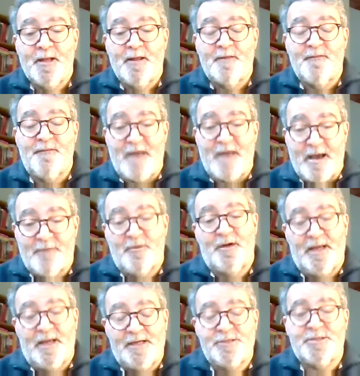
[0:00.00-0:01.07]
that
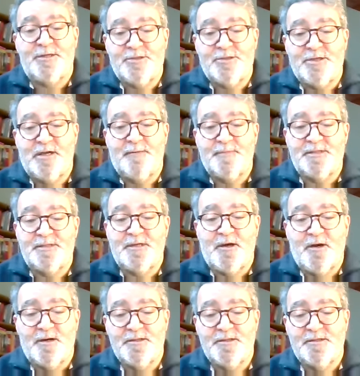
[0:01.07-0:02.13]
relationship
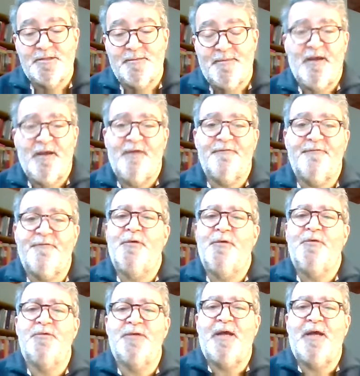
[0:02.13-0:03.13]
started to bear fruit,